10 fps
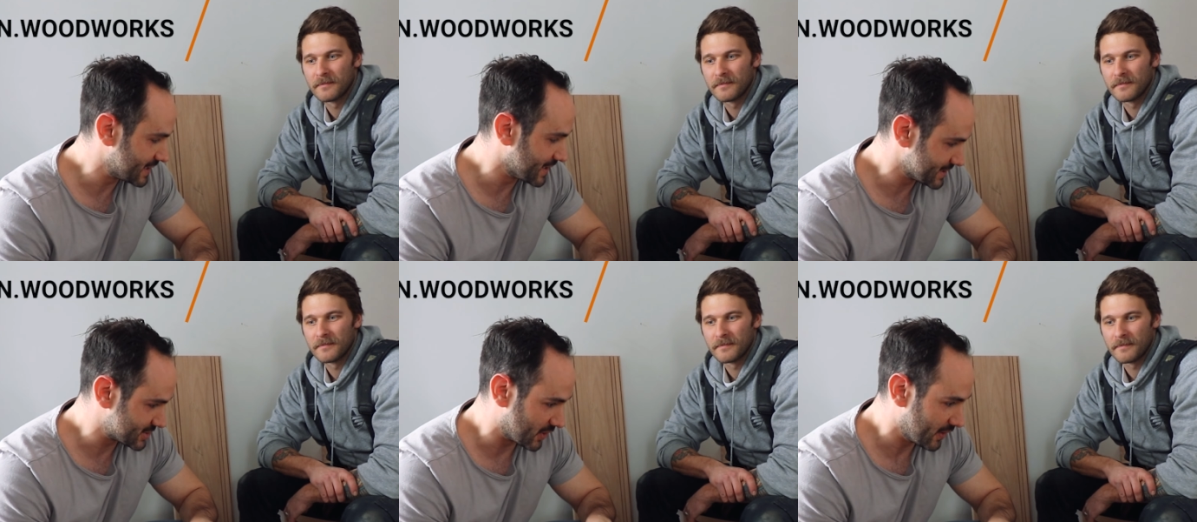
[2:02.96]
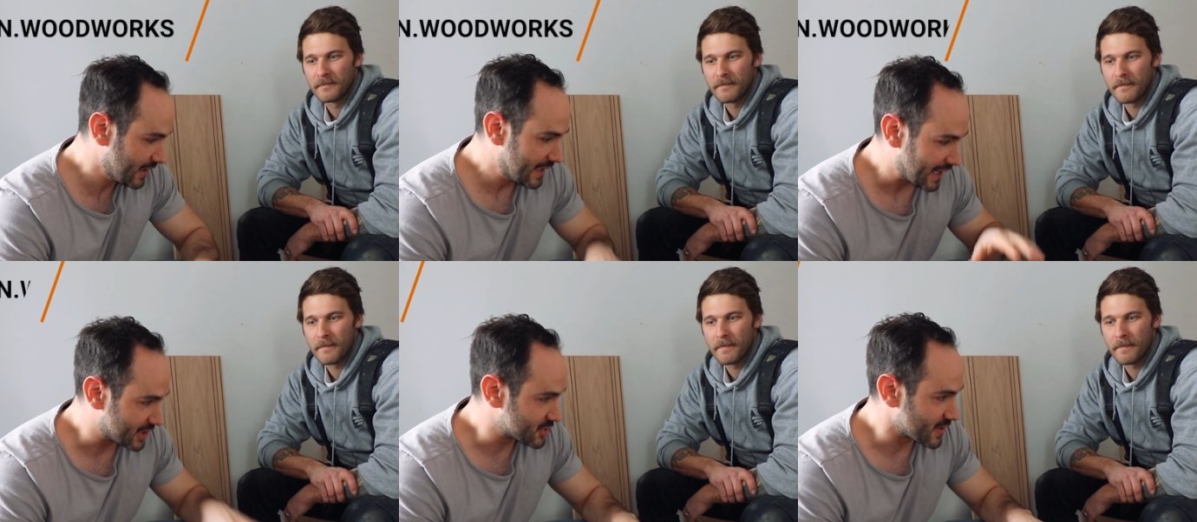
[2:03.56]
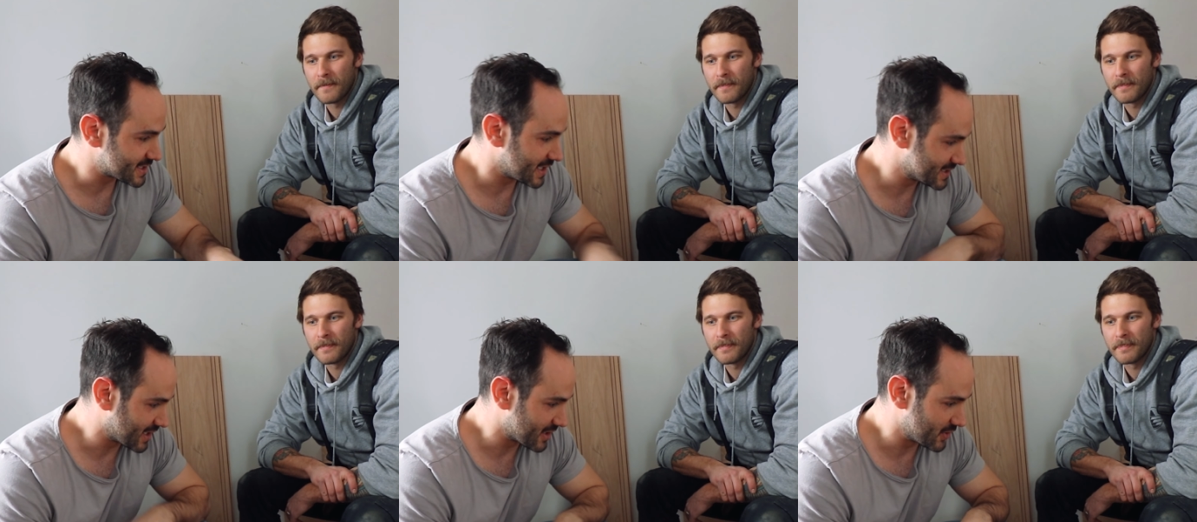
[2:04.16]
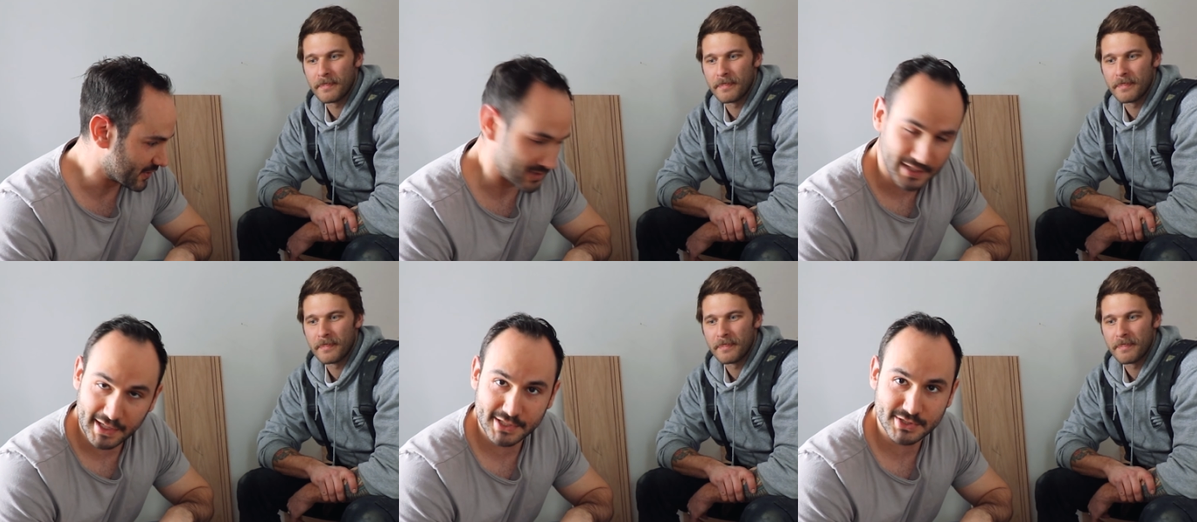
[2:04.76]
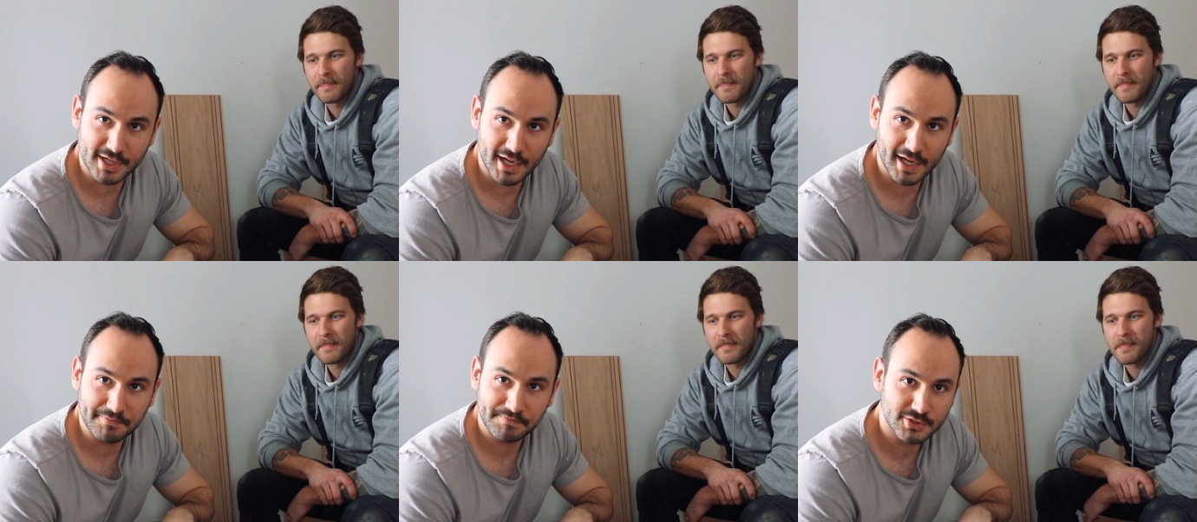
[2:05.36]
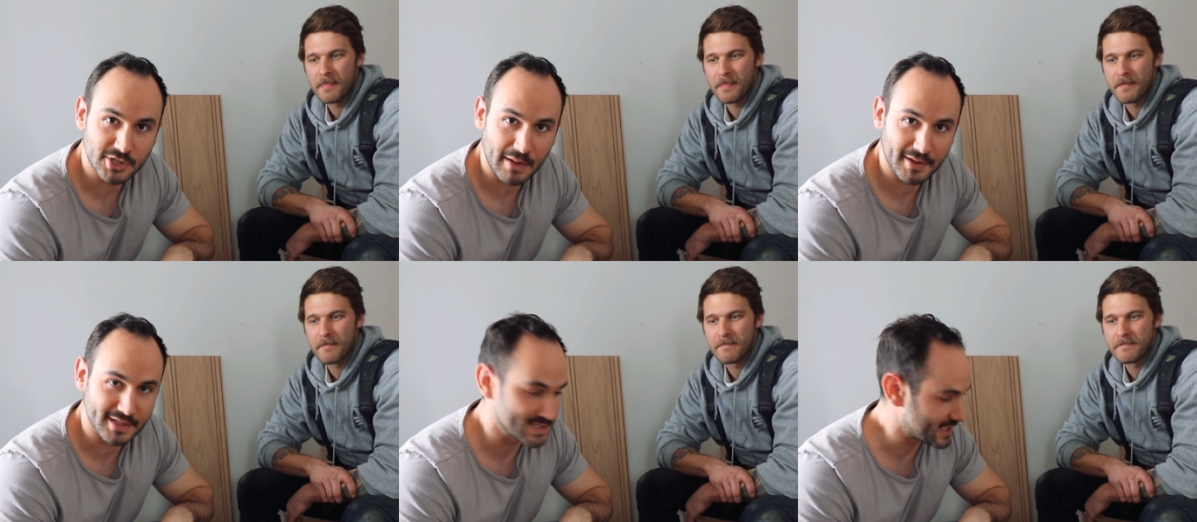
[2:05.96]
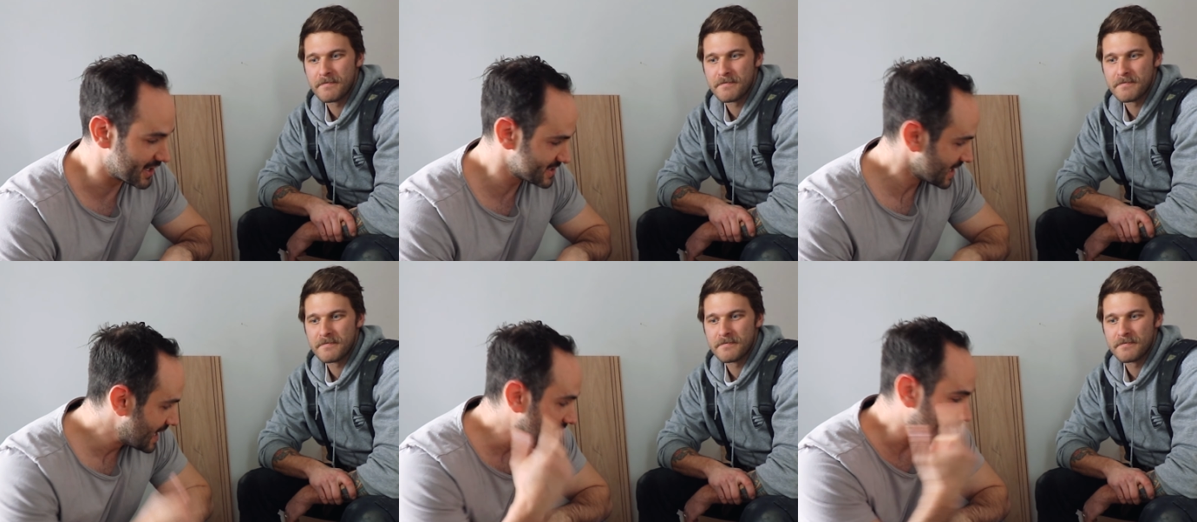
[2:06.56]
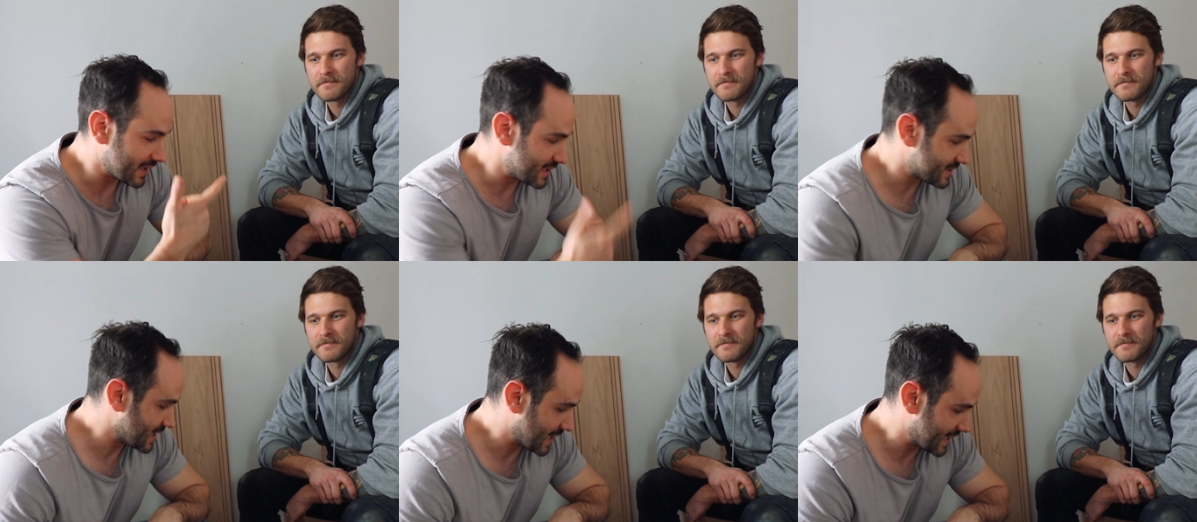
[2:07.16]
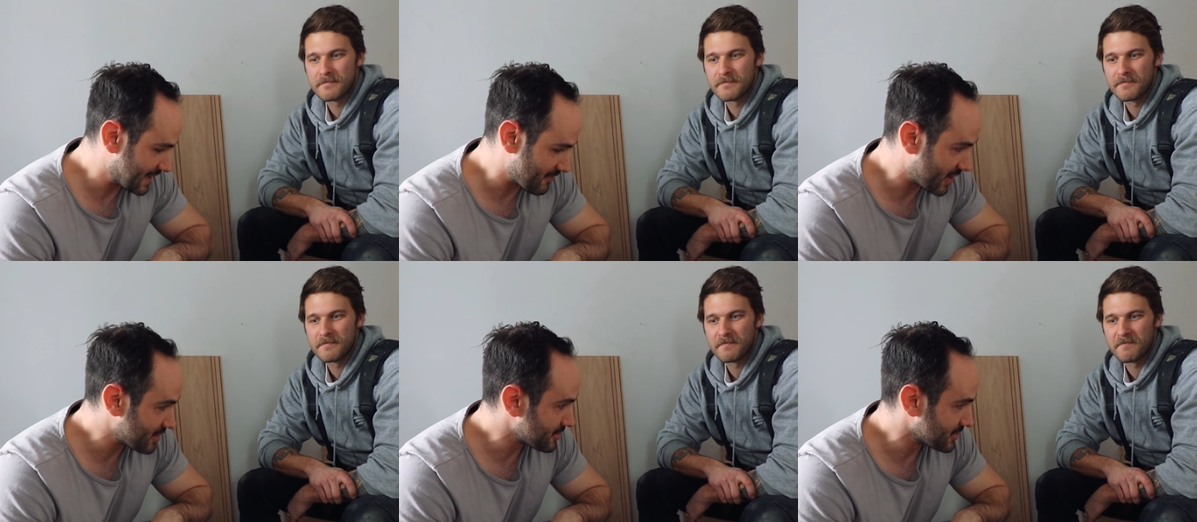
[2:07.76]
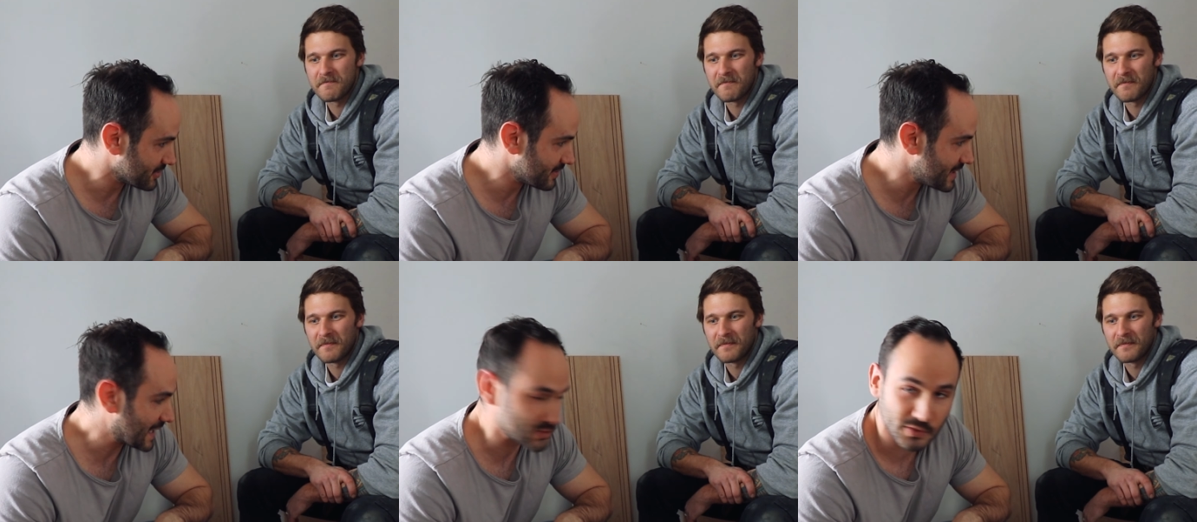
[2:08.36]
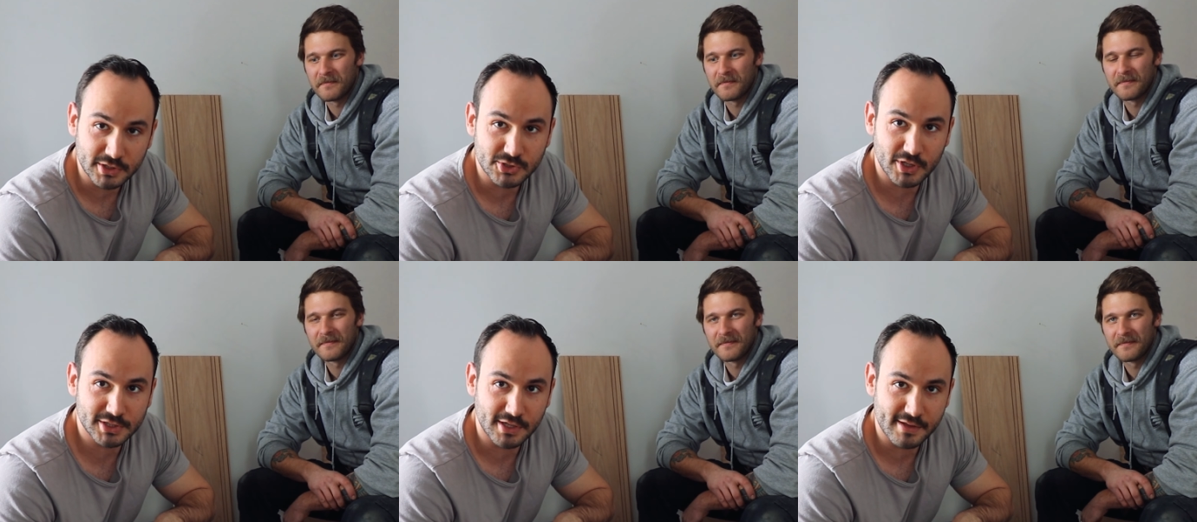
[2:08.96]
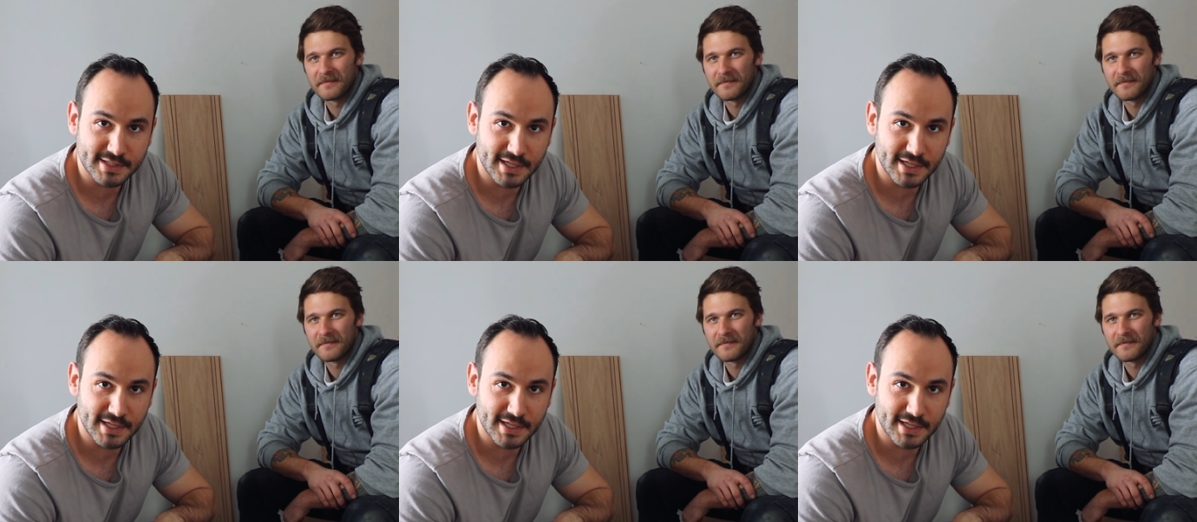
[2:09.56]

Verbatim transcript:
Speaker 1: he does. So I trust that he's gonna do a really nice job on these stairs. I'll let him run through the actual construction of the